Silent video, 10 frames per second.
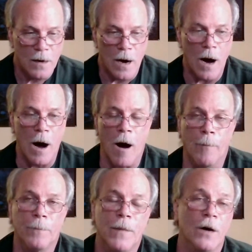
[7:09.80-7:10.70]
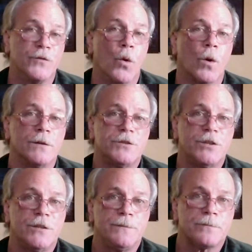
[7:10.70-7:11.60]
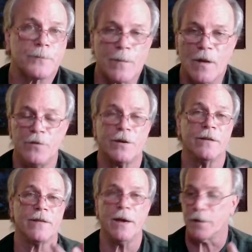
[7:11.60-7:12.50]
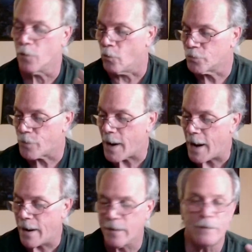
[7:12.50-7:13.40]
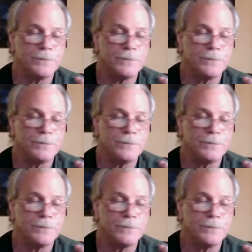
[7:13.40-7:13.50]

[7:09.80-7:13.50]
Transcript: A torch. You can take an old rag